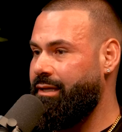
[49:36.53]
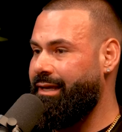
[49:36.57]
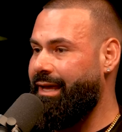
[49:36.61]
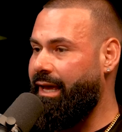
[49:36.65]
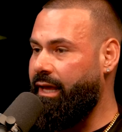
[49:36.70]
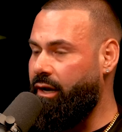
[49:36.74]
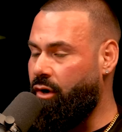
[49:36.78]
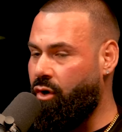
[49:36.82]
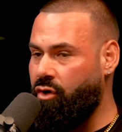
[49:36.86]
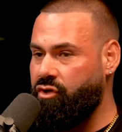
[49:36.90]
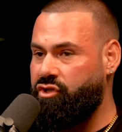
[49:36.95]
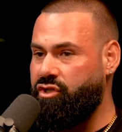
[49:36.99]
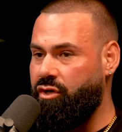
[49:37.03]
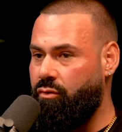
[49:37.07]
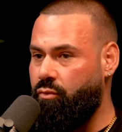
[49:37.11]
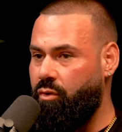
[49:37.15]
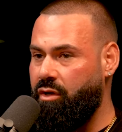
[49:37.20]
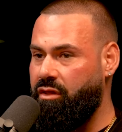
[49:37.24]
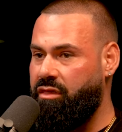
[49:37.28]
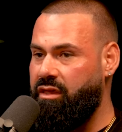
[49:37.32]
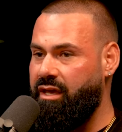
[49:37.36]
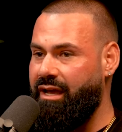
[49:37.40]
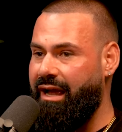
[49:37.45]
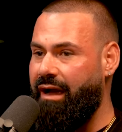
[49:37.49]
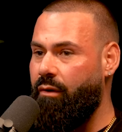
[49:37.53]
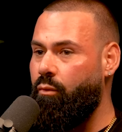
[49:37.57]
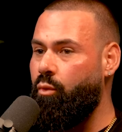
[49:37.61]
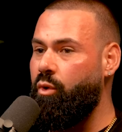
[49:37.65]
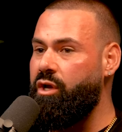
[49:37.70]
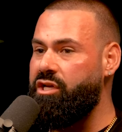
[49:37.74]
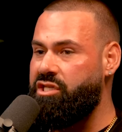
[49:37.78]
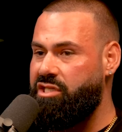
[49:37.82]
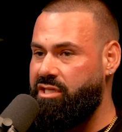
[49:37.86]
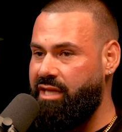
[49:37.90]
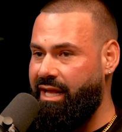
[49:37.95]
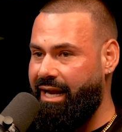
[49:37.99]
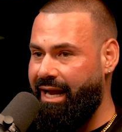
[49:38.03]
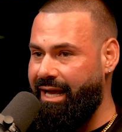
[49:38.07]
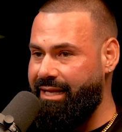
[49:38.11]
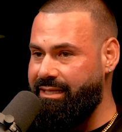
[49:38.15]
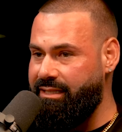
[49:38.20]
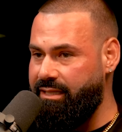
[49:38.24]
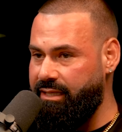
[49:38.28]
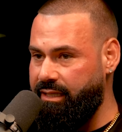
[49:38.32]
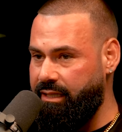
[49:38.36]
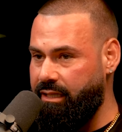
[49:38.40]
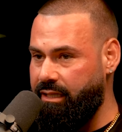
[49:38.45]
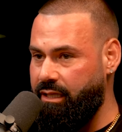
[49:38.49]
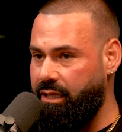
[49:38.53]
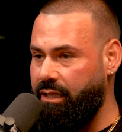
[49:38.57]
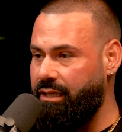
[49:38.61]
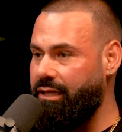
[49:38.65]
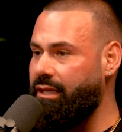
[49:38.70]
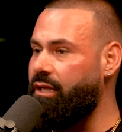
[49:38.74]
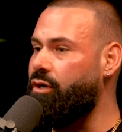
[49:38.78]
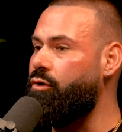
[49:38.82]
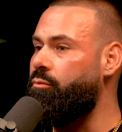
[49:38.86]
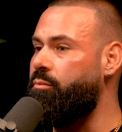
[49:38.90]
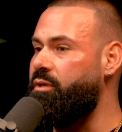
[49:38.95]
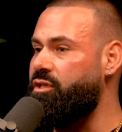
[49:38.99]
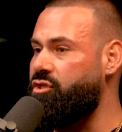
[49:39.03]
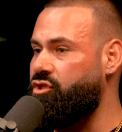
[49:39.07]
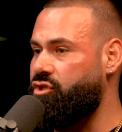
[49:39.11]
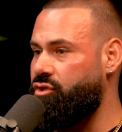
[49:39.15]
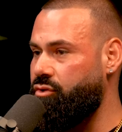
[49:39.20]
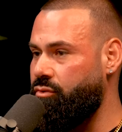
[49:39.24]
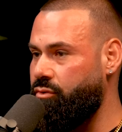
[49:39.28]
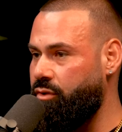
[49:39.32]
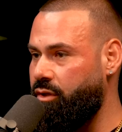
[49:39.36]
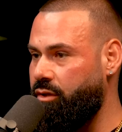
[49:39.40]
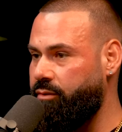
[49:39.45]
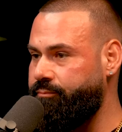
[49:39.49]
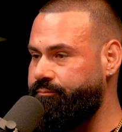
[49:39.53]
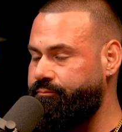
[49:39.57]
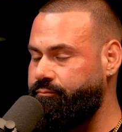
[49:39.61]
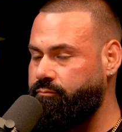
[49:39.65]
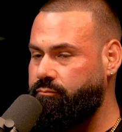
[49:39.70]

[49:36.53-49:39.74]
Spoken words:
And also one thing I wish that I did a little bit sooner